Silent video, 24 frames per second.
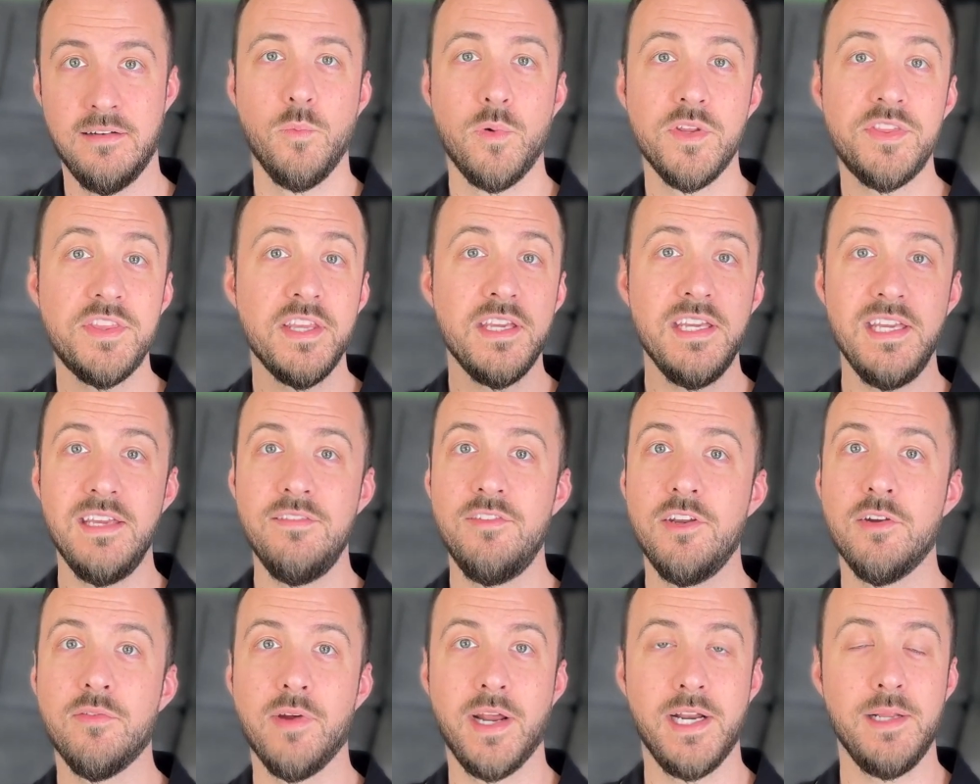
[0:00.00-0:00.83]
With the
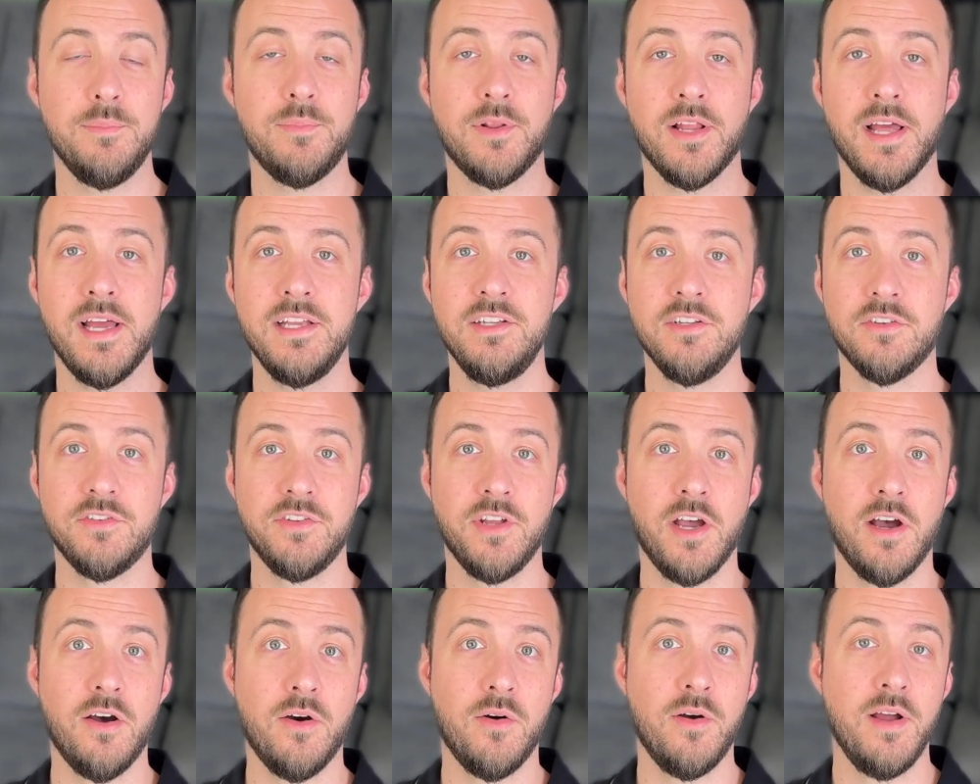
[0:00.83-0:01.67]
EV Ready plan, you'll
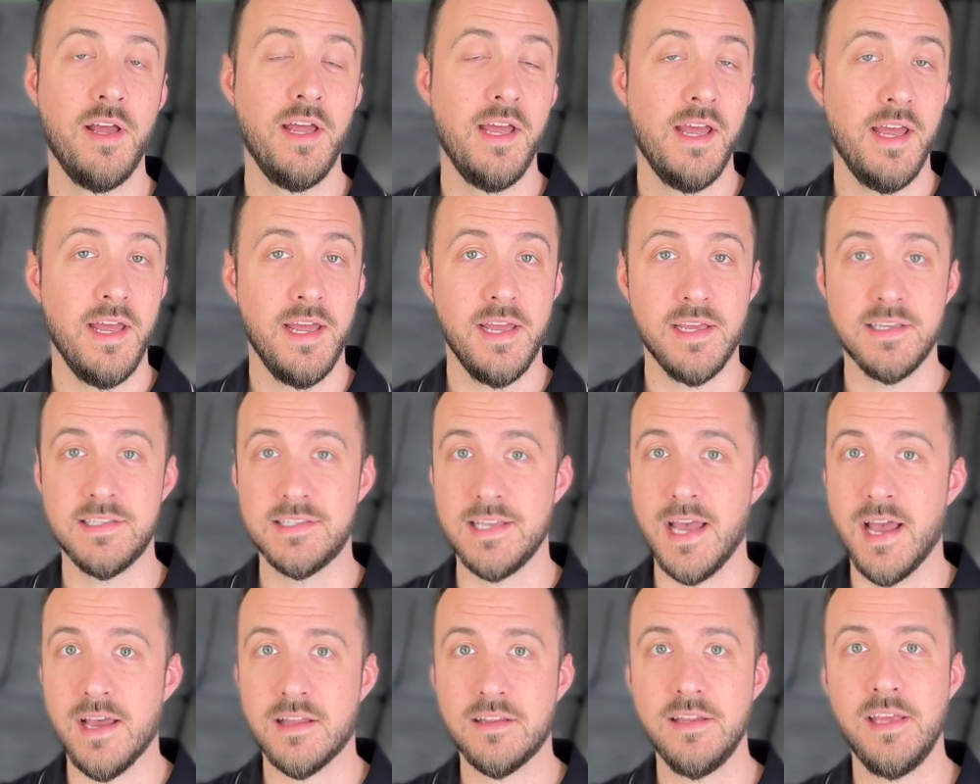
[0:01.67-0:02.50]
know
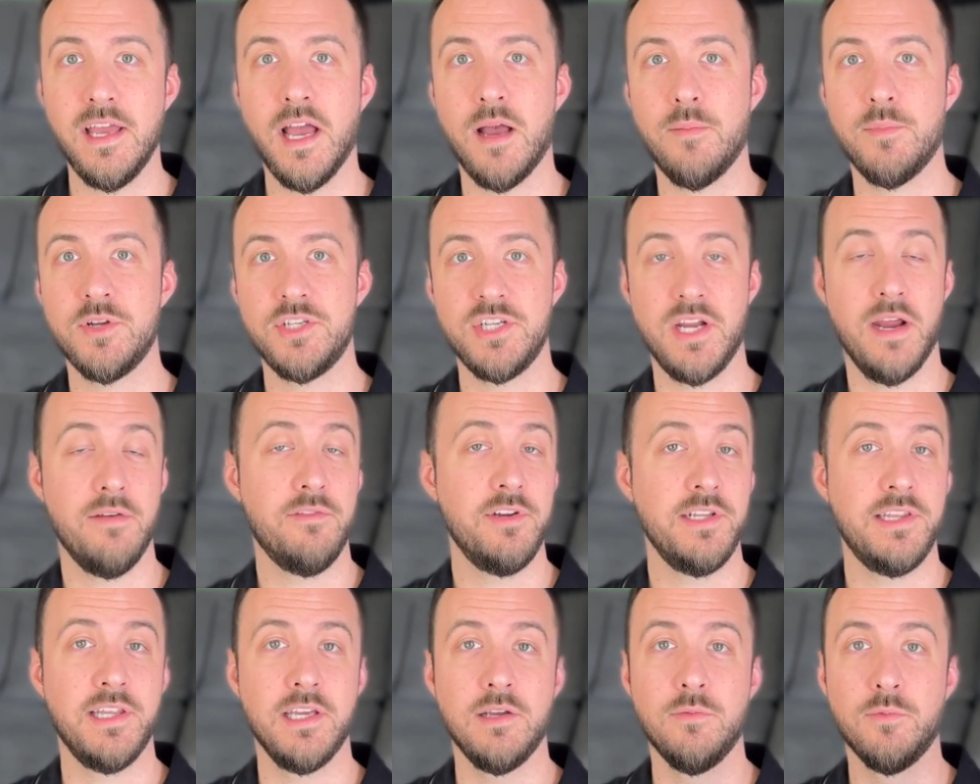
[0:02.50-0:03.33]
exactly how much
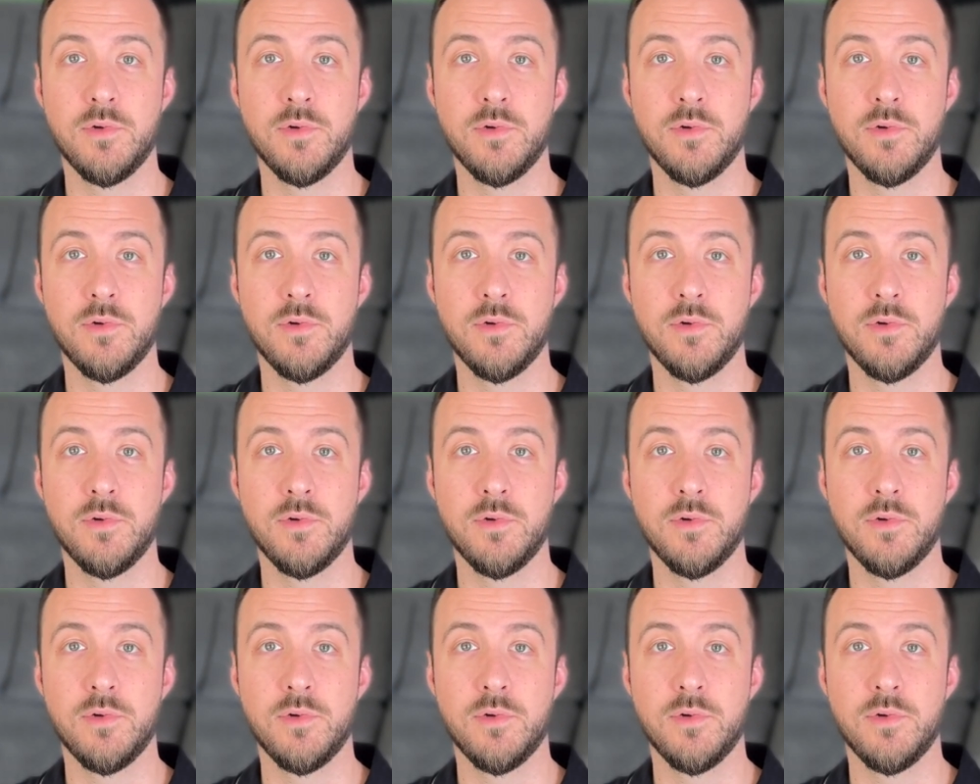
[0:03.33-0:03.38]
everything